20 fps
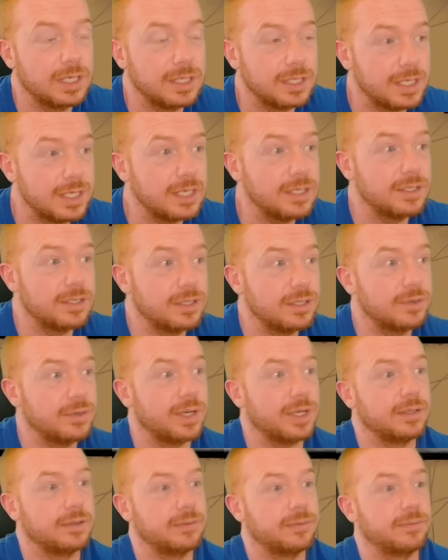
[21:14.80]
He didn't
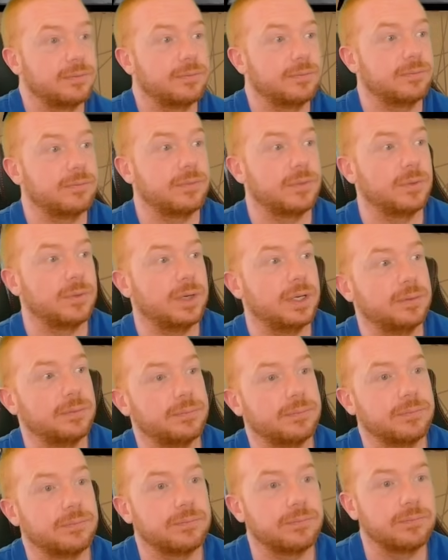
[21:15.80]
do it.
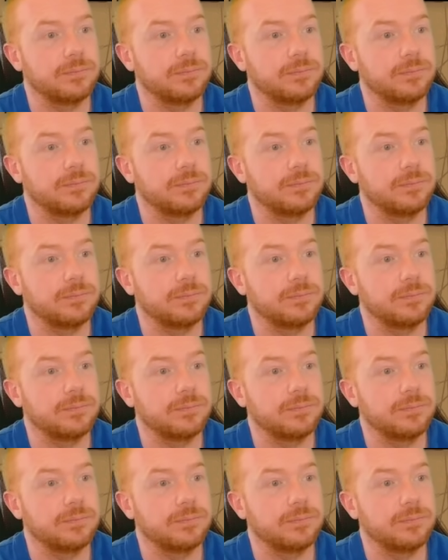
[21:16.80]
Well.